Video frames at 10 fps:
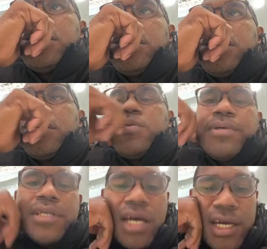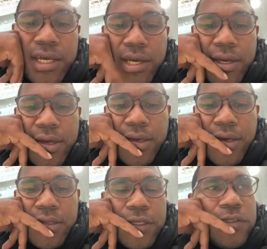that's what I
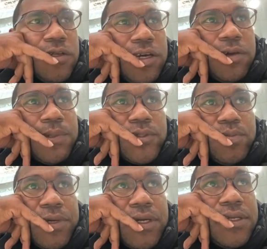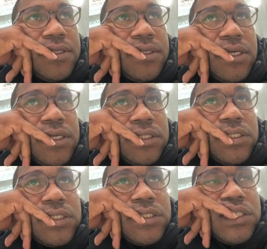tend to like about Japan.
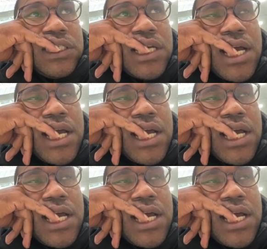It's